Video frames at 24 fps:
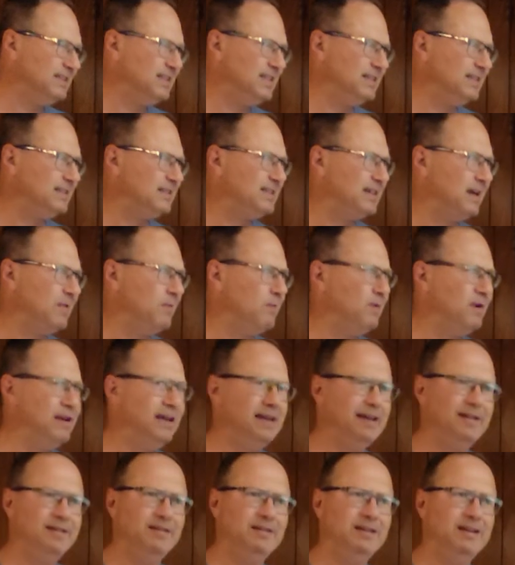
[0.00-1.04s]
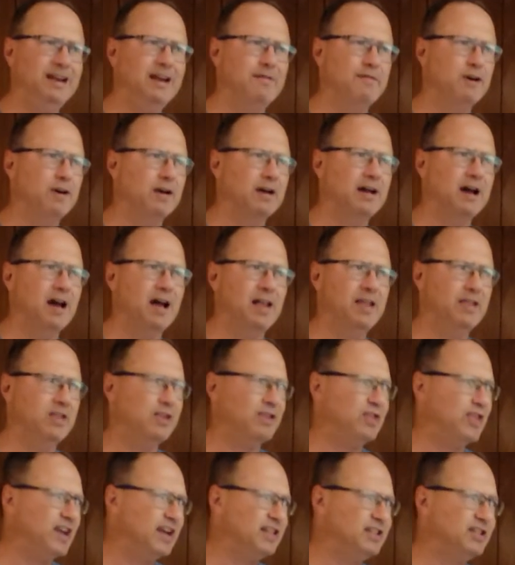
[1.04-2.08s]
since then we never got the
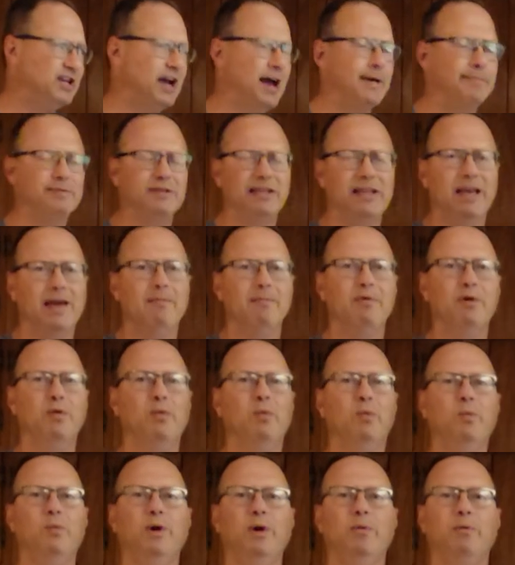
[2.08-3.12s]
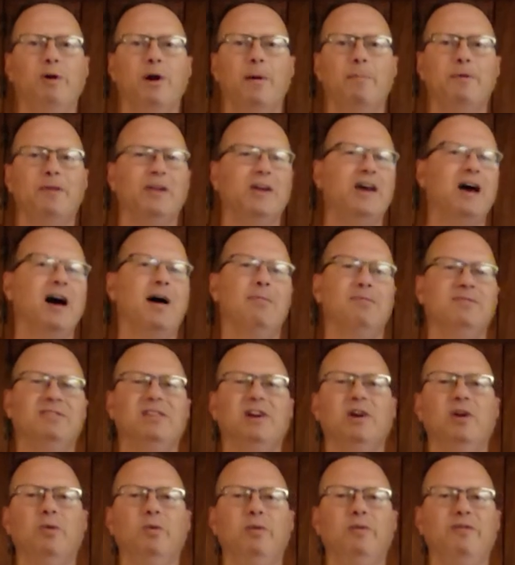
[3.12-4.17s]
thick chops again but when we were up at the
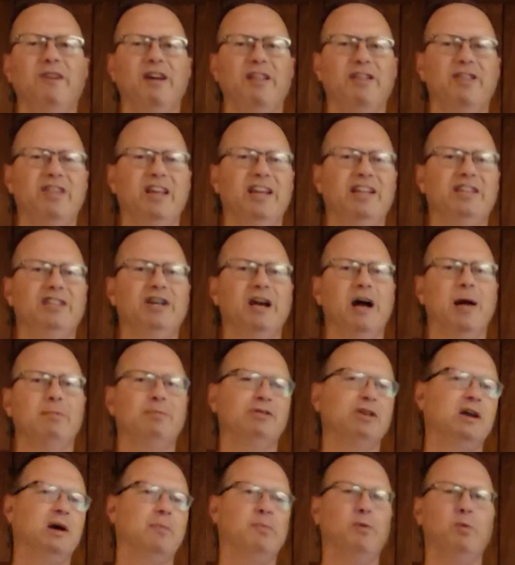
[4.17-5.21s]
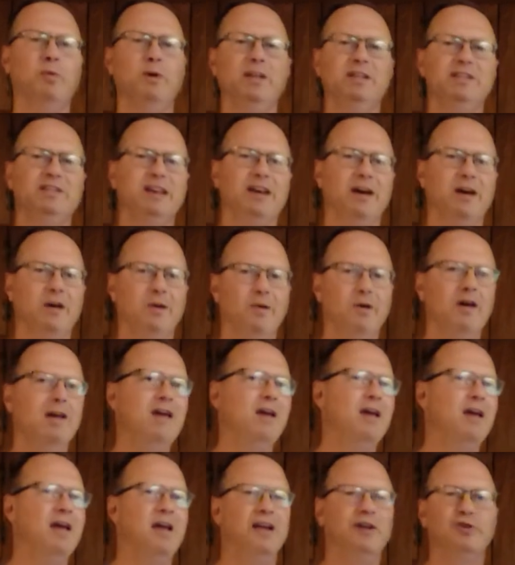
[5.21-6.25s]
commissary we found thick chops a couple weeks ago
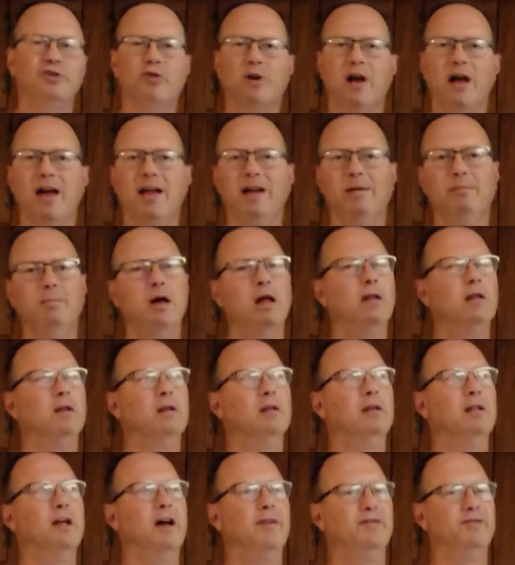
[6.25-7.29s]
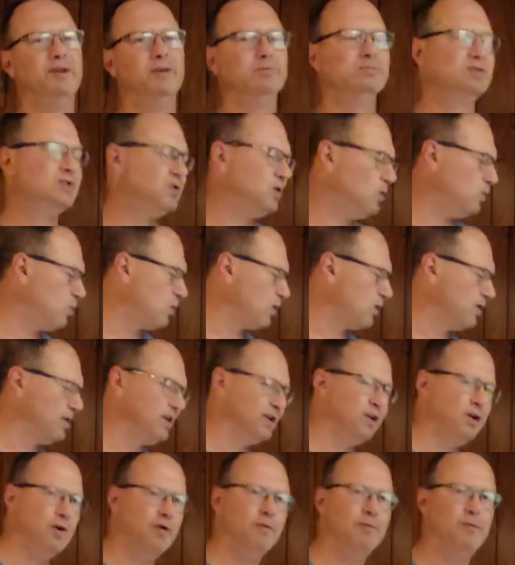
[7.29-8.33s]
tried them loved them so we're going
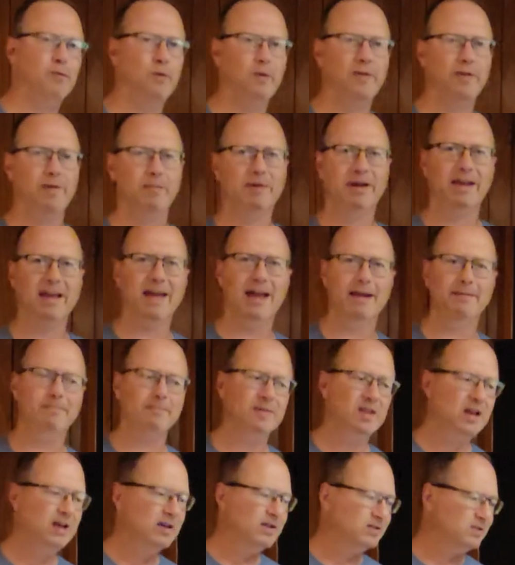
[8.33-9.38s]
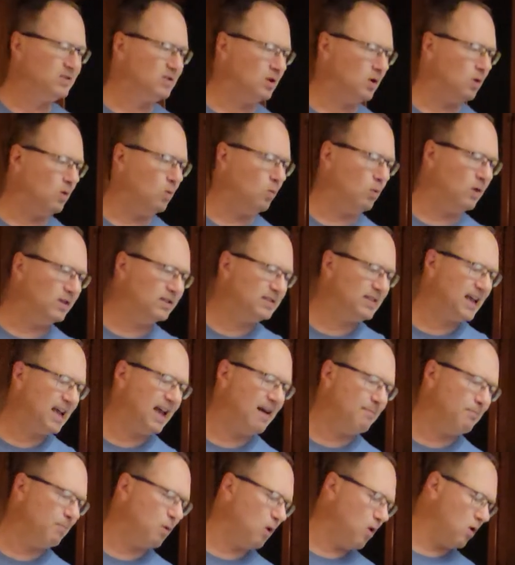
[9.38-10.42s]
to go for them again so once i
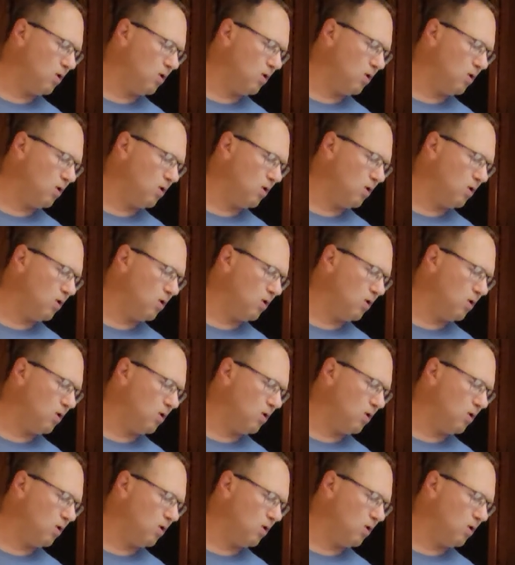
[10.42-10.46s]
have them